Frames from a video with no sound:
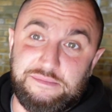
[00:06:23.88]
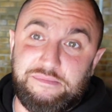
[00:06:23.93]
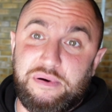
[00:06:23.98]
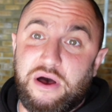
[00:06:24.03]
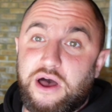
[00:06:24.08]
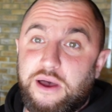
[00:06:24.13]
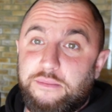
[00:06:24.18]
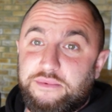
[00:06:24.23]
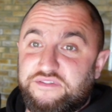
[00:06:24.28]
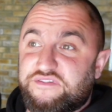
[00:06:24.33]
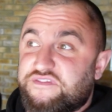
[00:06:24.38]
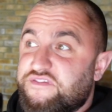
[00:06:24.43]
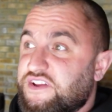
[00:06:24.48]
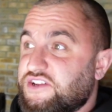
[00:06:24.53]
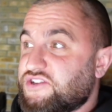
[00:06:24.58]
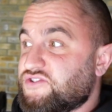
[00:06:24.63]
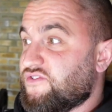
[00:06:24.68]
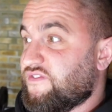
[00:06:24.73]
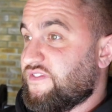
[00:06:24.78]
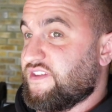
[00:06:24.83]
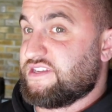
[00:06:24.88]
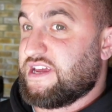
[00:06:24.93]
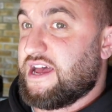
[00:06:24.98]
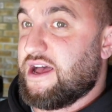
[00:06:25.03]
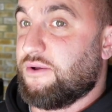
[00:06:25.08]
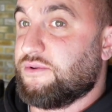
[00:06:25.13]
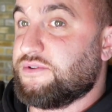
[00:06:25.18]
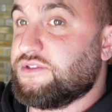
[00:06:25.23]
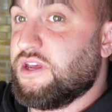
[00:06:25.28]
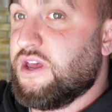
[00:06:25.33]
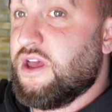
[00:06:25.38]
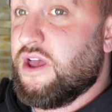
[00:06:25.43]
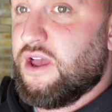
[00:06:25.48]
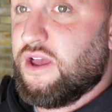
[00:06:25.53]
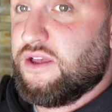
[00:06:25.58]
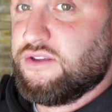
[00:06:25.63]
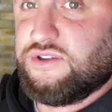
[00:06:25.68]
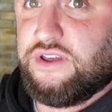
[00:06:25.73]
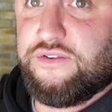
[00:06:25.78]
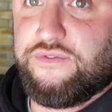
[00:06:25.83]
a permanent feature of this house.
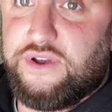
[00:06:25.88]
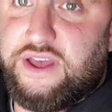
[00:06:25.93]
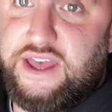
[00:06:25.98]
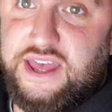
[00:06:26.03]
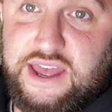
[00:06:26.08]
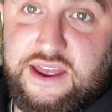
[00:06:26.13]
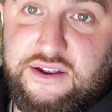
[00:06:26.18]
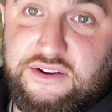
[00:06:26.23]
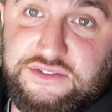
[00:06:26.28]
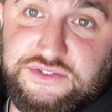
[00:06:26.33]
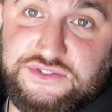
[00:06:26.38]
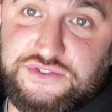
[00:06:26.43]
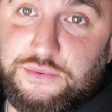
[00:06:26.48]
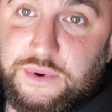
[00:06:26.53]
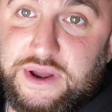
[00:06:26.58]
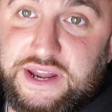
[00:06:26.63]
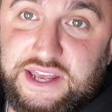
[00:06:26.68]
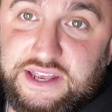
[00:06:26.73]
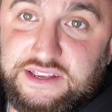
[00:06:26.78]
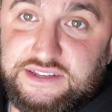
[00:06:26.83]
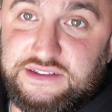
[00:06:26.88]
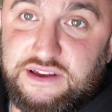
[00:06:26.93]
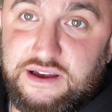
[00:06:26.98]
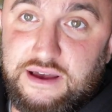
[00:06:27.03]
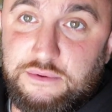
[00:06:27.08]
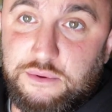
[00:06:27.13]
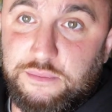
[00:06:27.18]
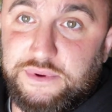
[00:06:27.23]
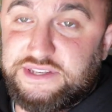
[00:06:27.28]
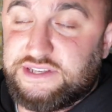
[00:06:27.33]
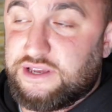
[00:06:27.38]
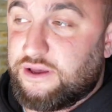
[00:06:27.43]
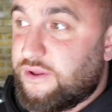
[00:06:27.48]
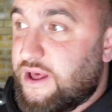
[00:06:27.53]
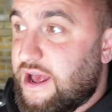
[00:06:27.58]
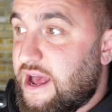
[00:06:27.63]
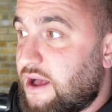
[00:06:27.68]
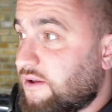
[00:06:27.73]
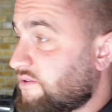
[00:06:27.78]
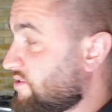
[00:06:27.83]
So if we're here in 20 years time and we sell the
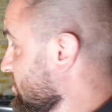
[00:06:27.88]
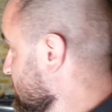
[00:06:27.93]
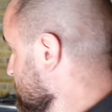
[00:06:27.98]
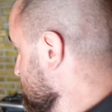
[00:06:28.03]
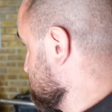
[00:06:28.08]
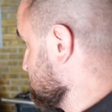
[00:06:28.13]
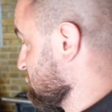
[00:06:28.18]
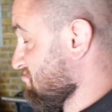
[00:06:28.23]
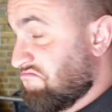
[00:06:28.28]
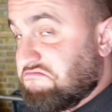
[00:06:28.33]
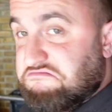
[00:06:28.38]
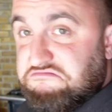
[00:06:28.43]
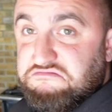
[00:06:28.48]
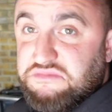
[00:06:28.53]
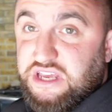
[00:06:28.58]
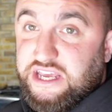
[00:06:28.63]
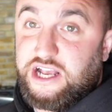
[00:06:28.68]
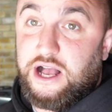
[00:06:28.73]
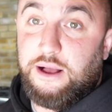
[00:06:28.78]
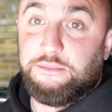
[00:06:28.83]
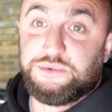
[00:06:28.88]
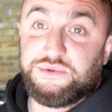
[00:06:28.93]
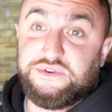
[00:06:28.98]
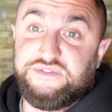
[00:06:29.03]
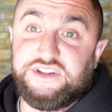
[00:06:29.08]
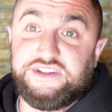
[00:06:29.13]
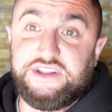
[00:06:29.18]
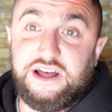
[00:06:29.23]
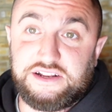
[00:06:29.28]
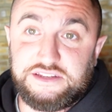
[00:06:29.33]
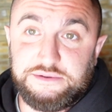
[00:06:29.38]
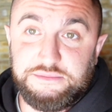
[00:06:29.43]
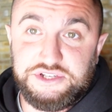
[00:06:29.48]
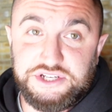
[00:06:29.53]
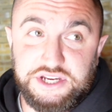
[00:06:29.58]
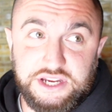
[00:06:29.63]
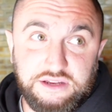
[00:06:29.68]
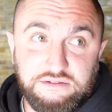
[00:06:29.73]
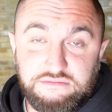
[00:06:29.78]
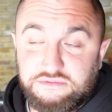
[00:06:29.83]
house, it comes with an adductor machine